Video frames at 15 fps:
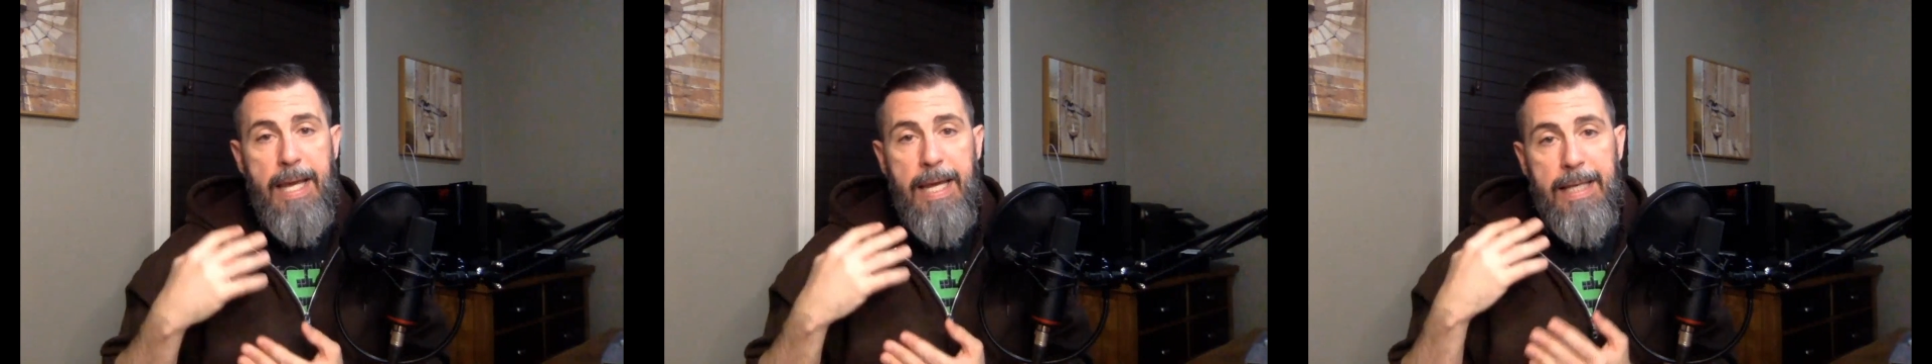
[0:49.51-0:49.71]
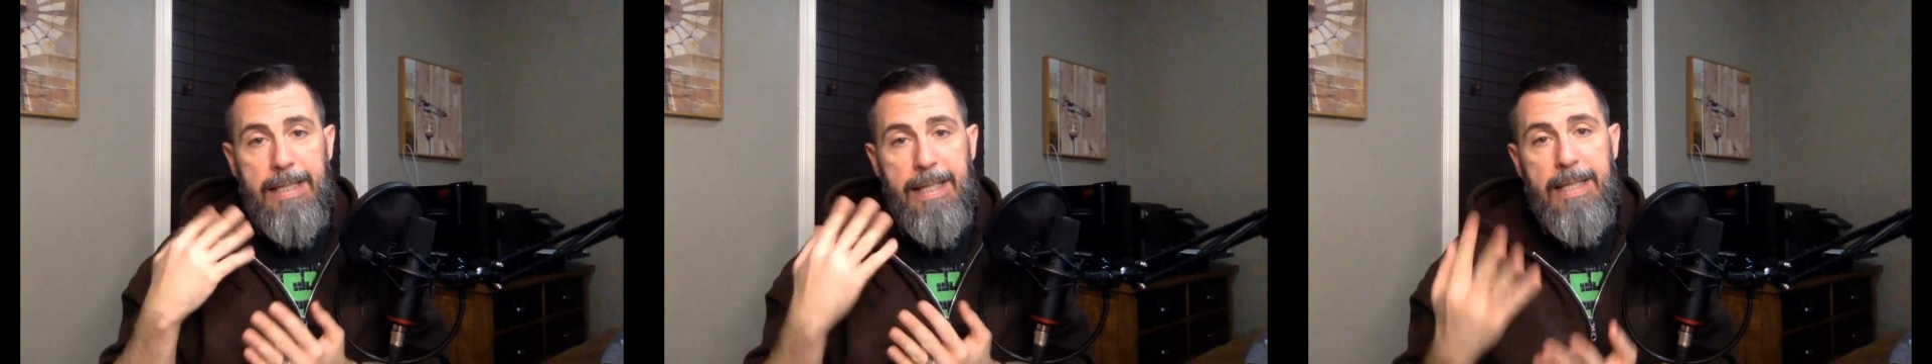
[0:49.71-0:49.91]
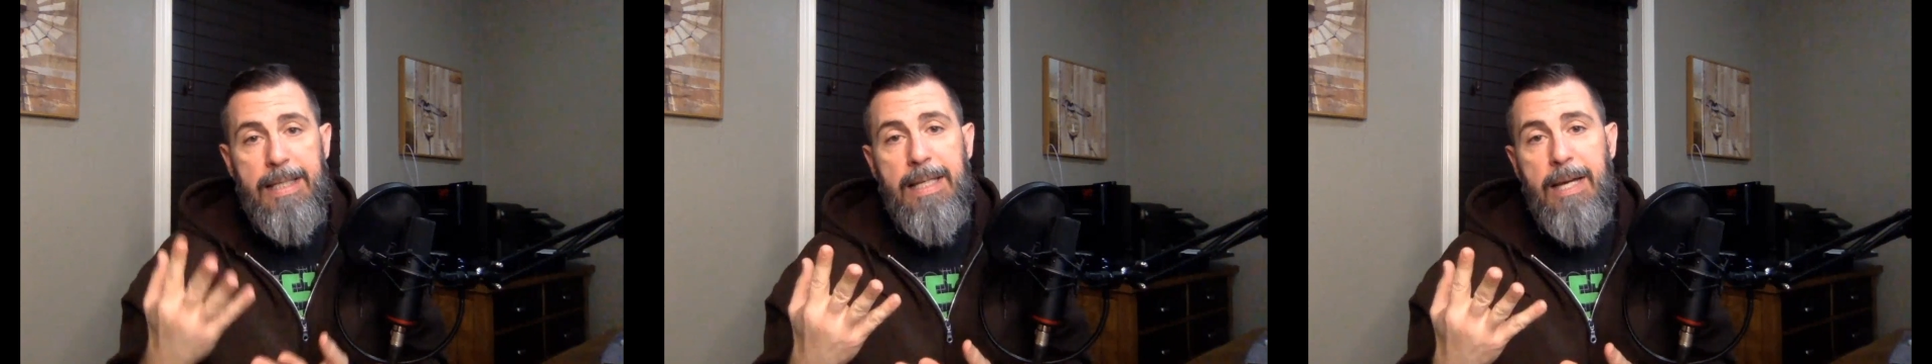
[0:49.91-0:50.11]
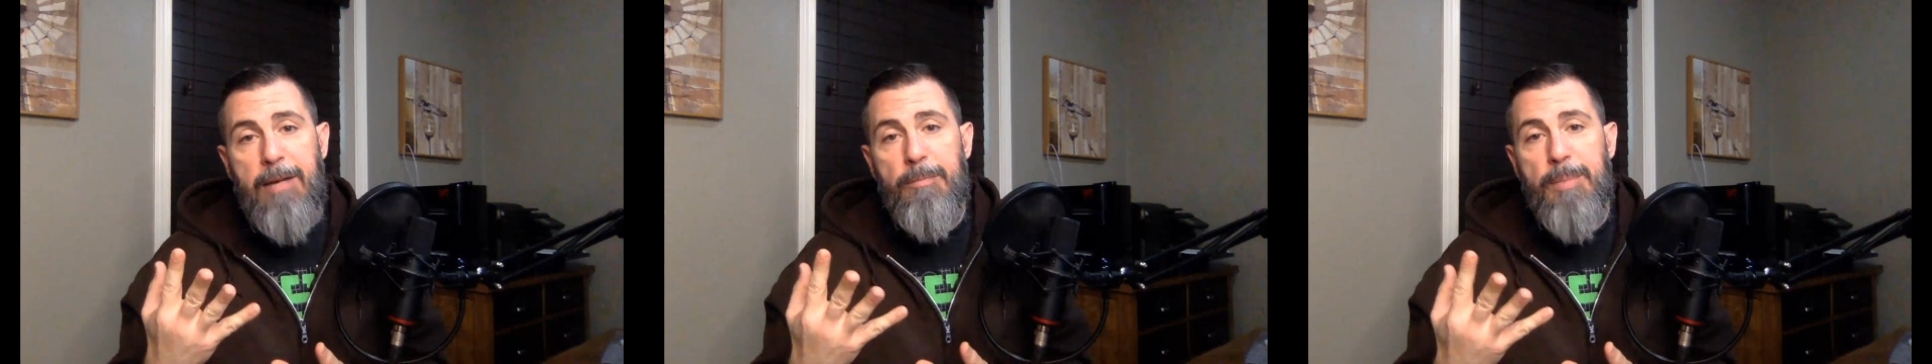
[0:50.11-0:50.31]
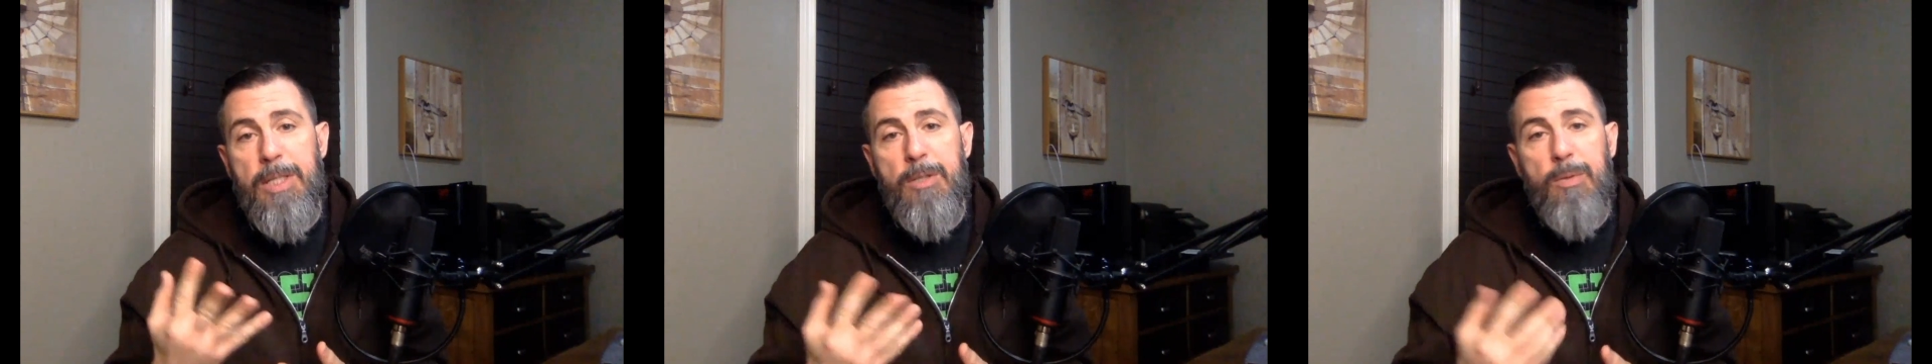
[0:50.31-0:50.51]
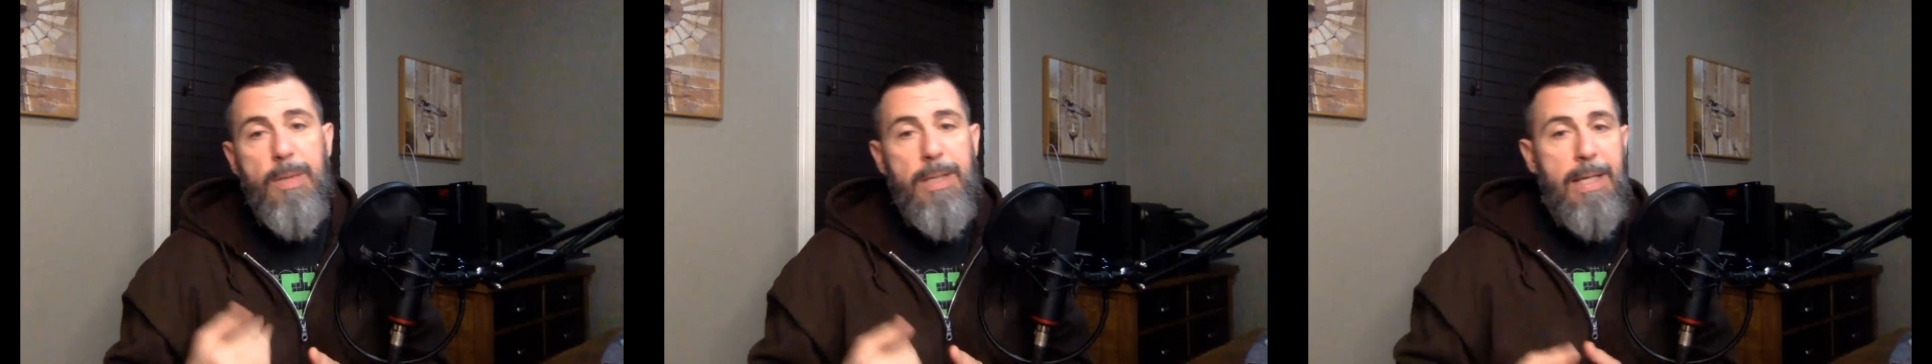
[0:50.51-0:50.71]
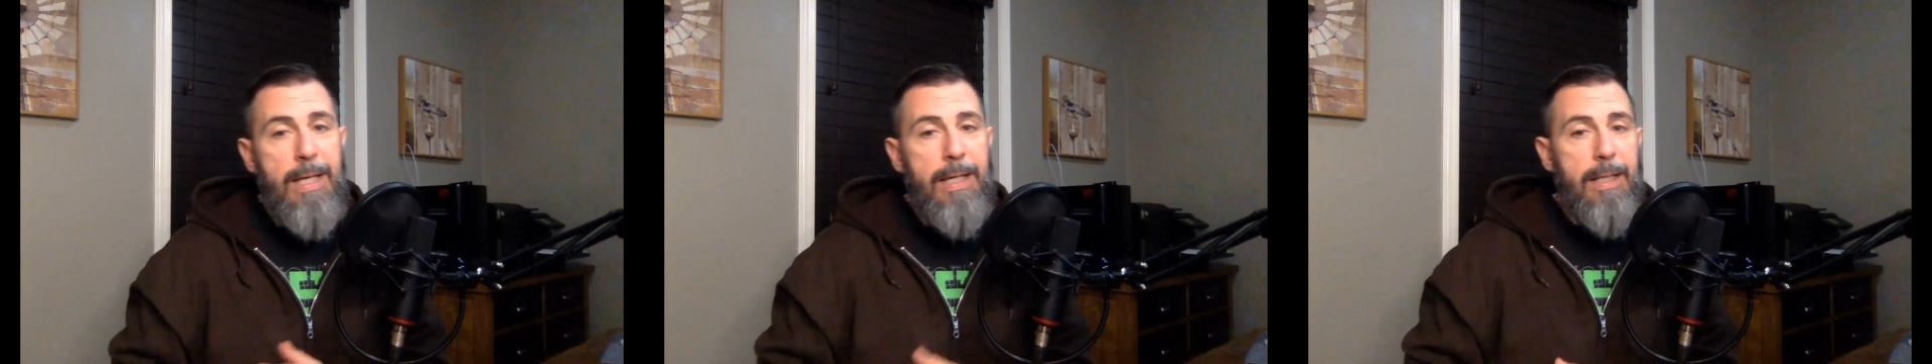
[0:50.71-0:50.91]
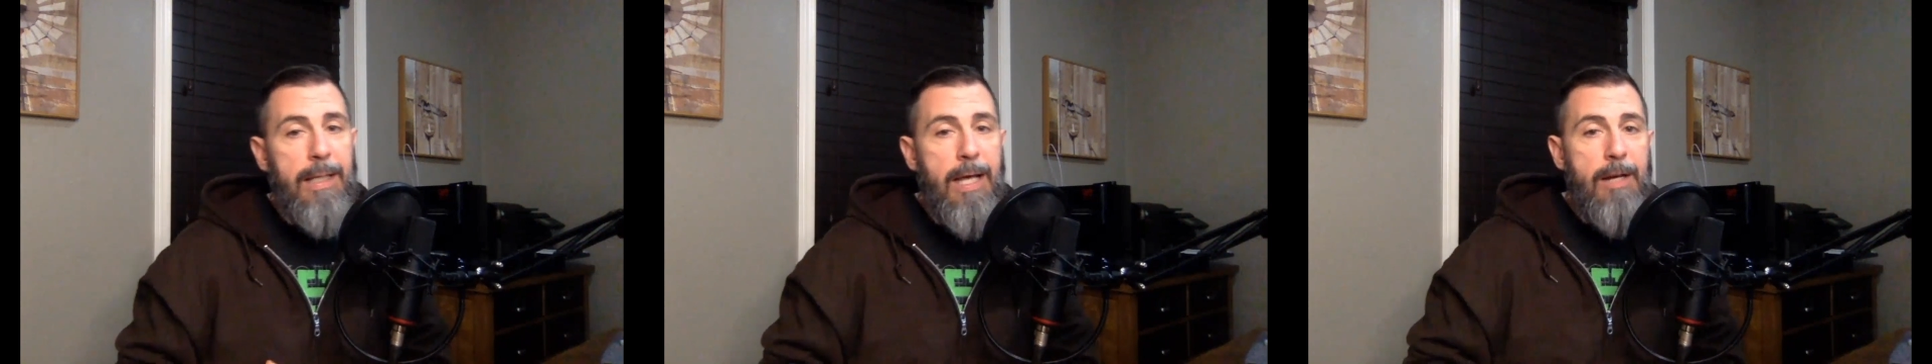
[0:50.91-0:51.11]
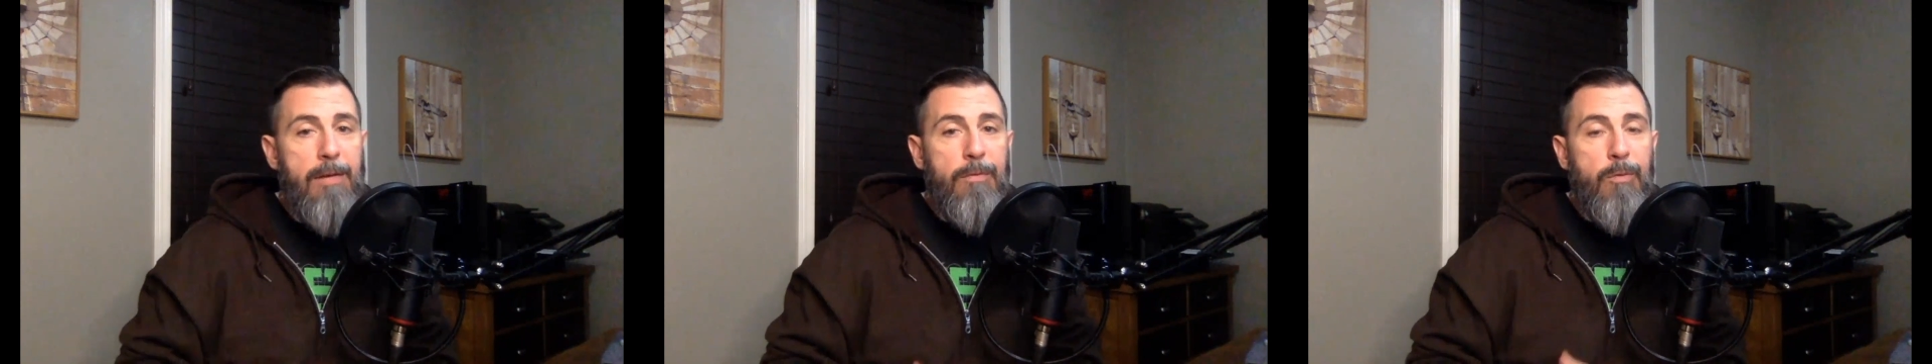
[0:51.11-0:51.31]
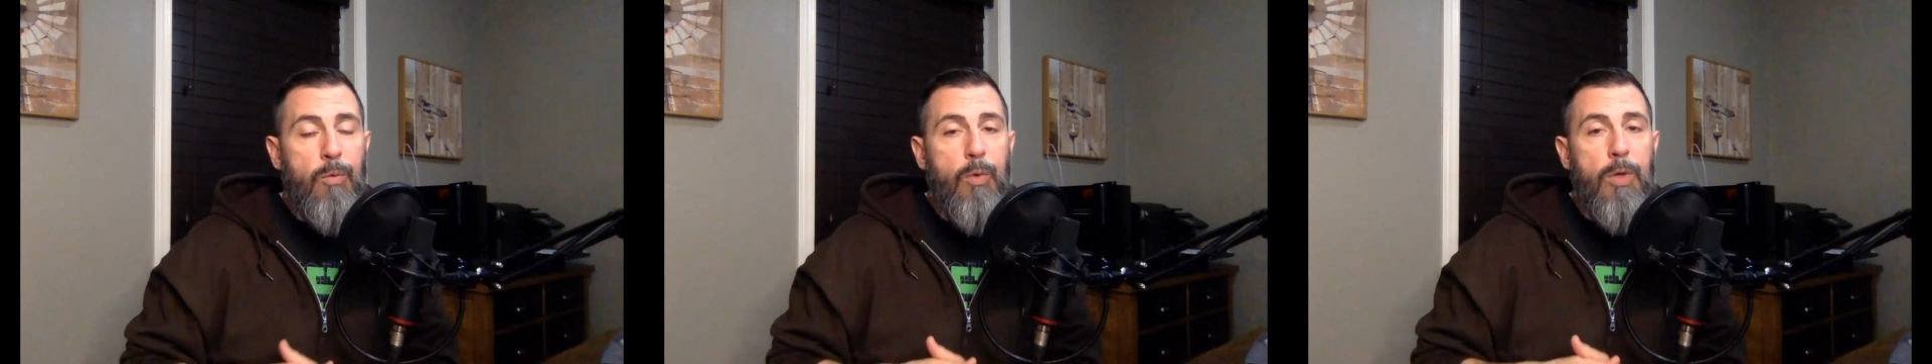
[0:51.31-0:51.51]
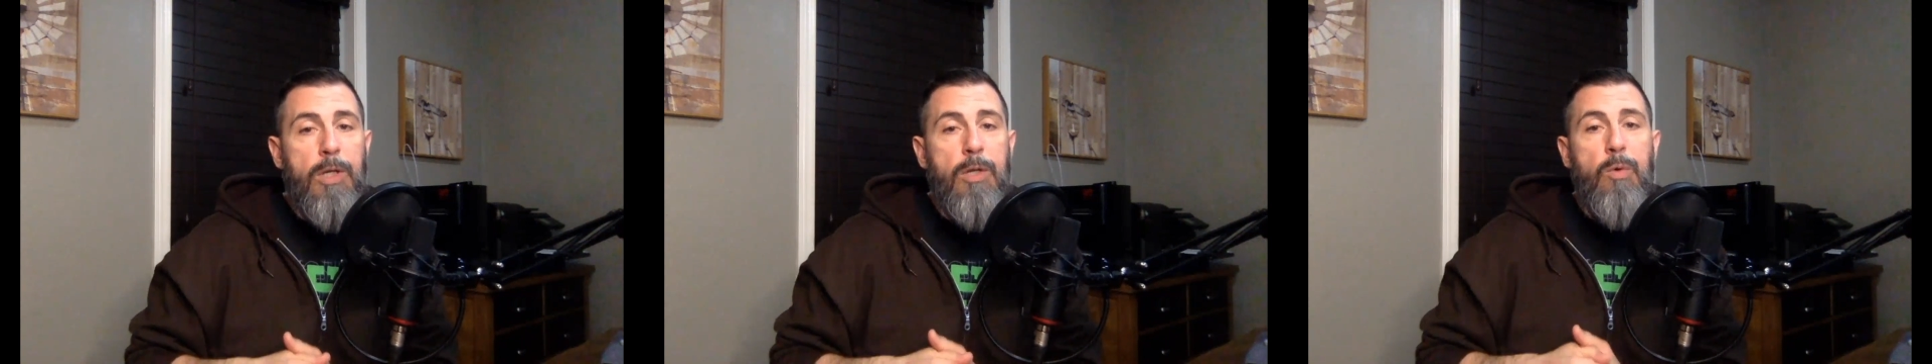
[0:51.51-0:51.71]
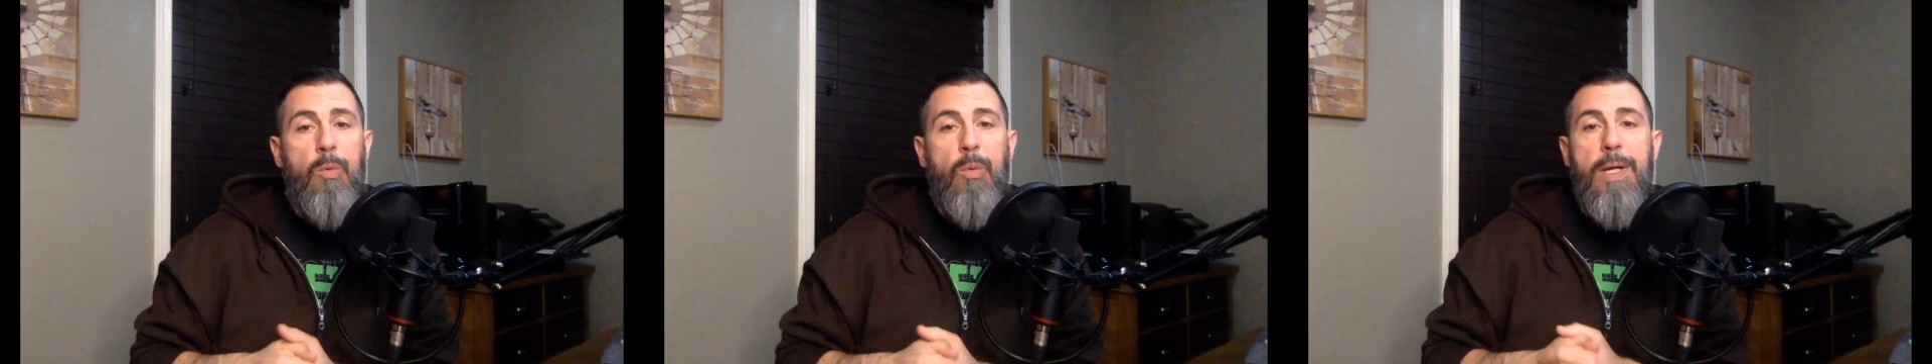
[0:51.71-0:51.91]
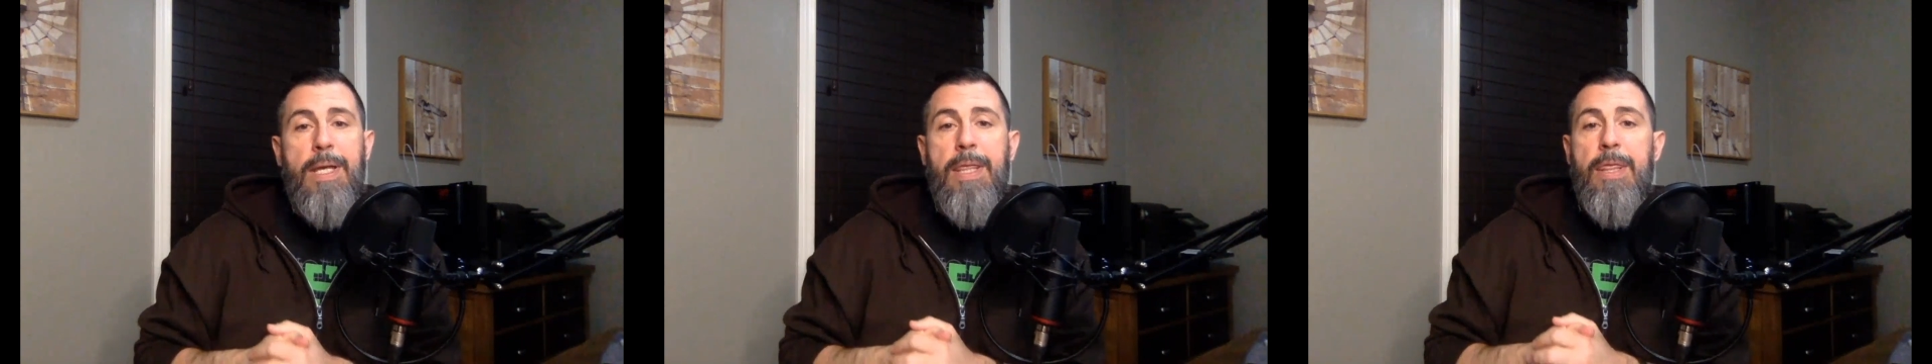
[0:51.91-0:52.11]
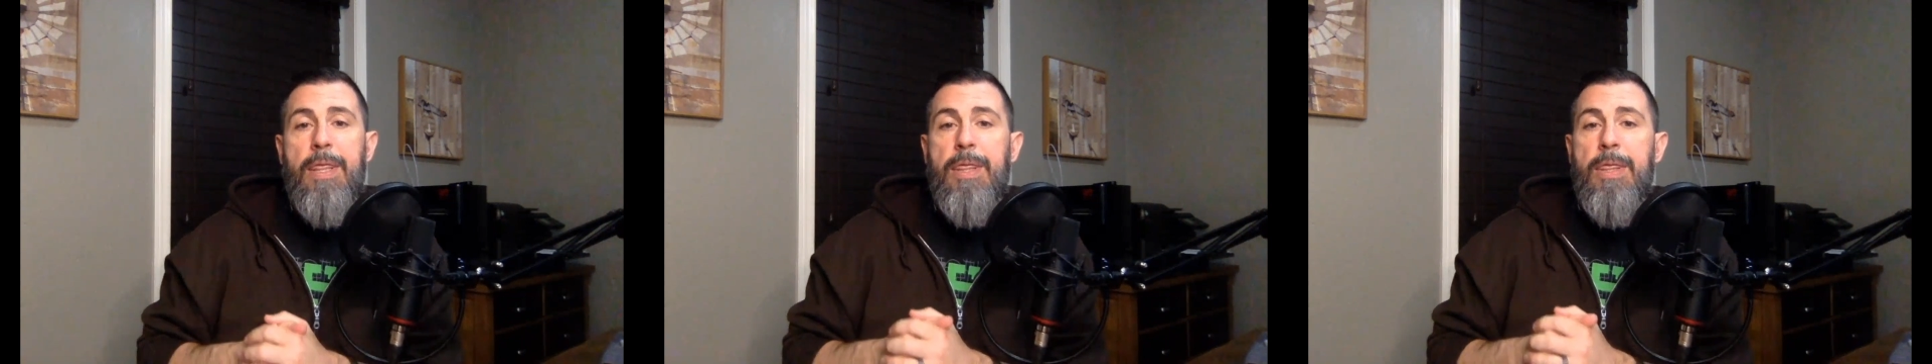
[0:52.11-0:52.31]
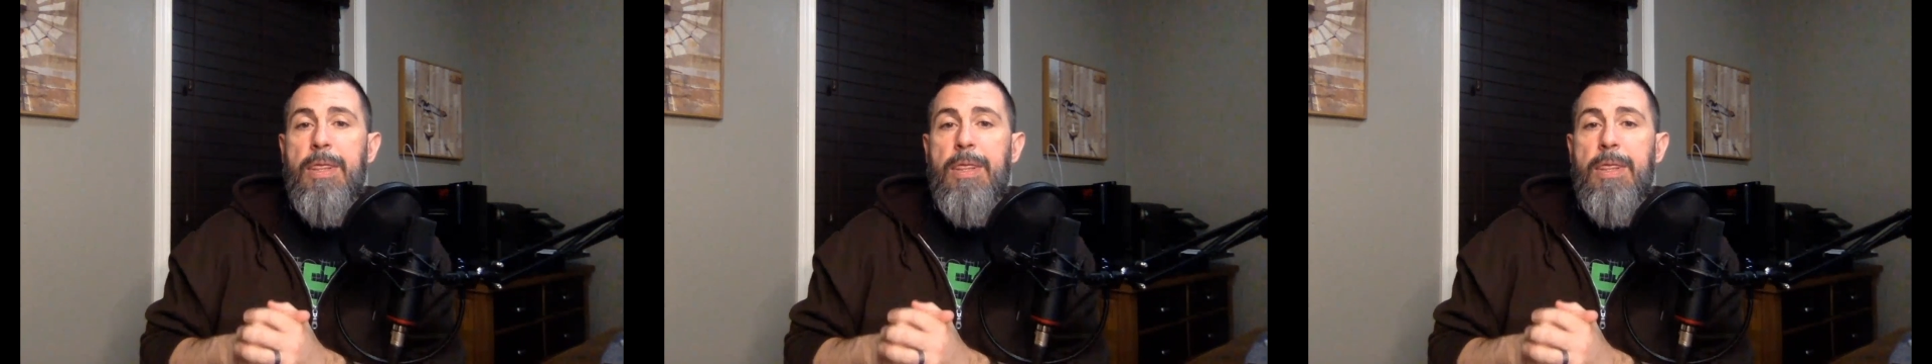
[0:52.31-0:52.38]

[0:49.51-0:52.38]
And lately, I've been doing a lot of work with